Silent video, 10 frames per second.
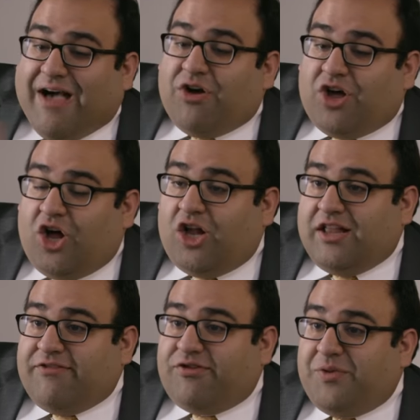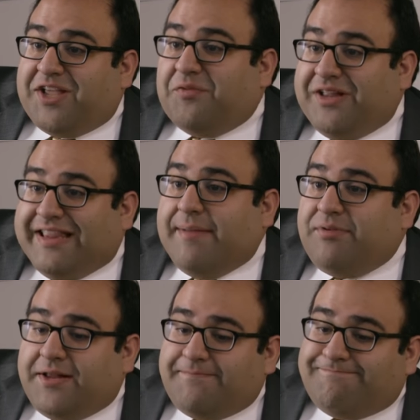the alcohol level, we can
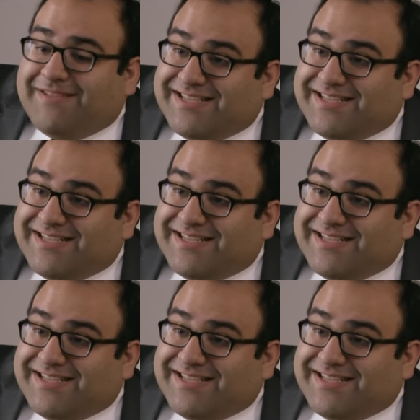relabel it,